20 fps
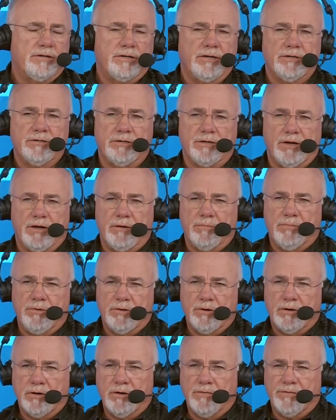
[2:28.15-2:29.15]
intensity and
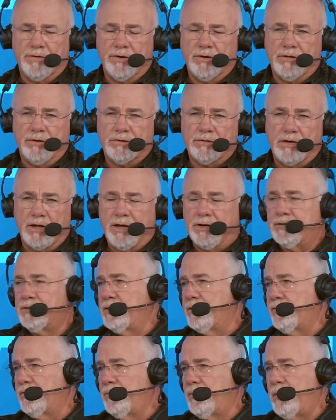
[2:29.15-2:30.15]
put it over into those last
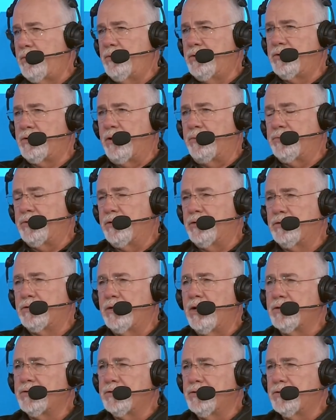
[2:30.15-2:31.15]
several baby steps, and it's
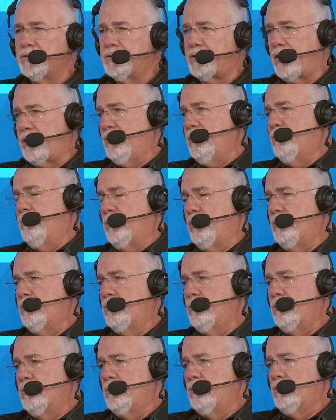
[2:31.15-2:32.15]
not sustainable.
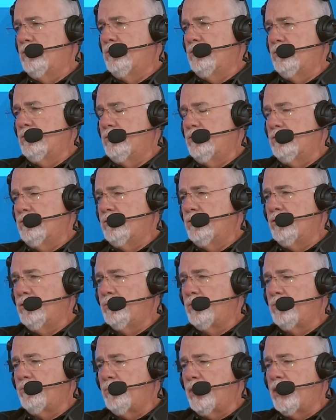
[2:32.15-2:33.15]
The
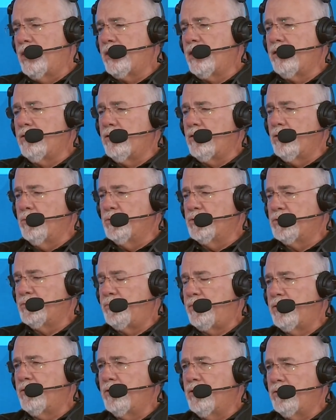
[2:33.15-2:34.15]
human body, the human
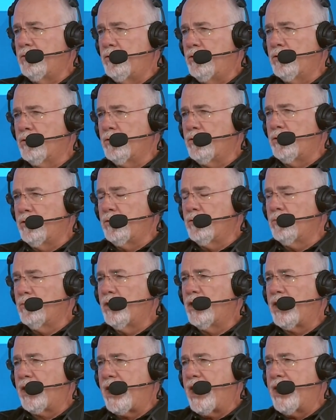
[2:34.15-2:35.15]
spirit, you're
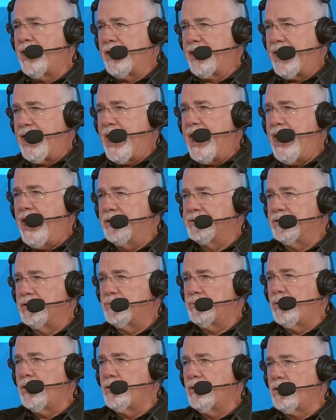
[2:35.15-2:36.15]
running out of gas.
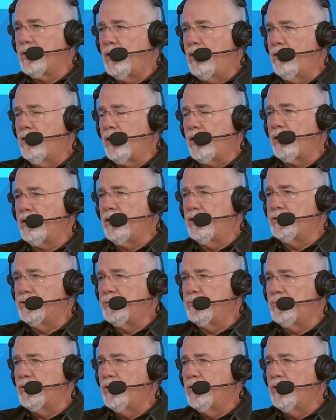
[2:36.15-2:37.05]
That's why you're calling, because